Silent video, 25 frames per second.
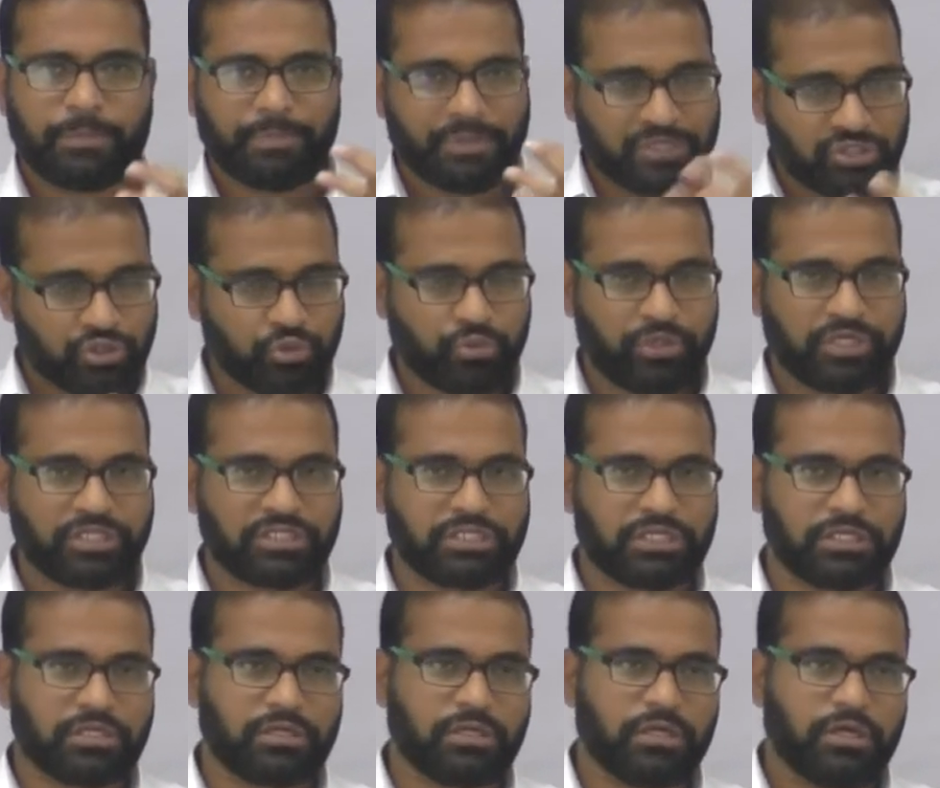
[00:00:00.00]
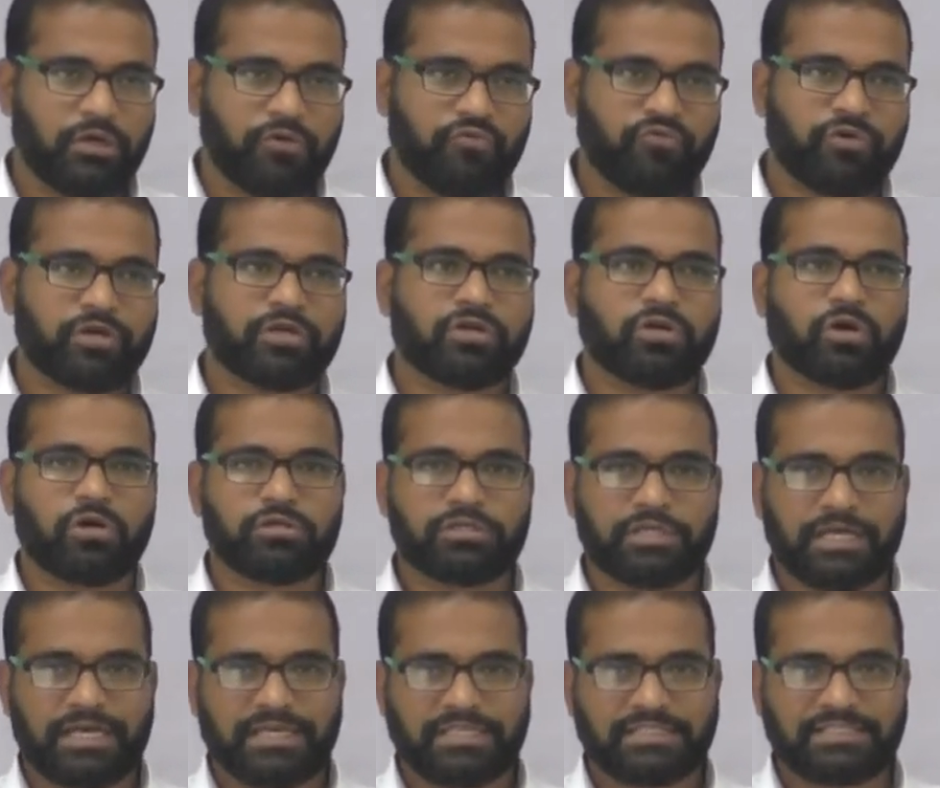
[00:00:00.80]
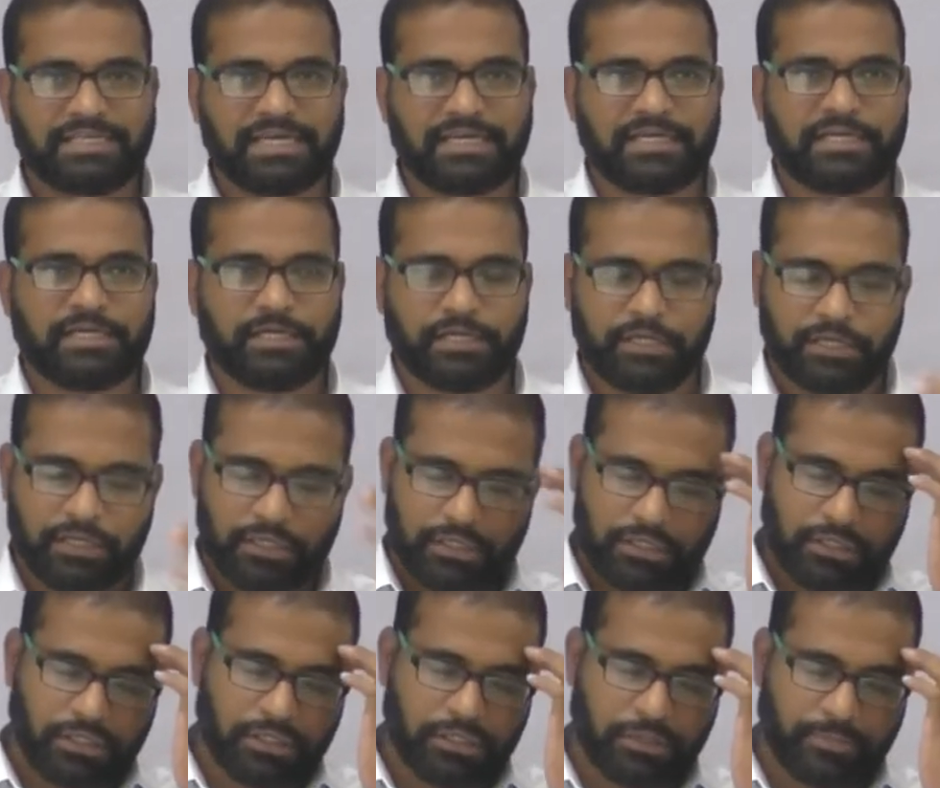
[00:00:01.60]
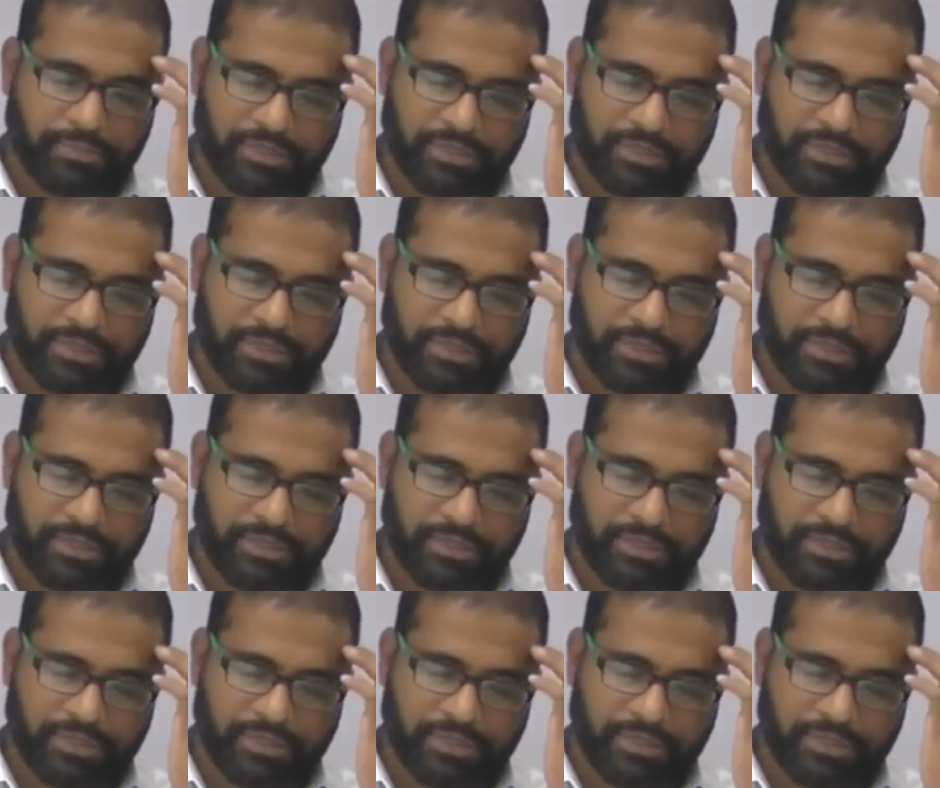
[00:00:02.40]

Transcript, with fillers: persuasion were not exactly uh,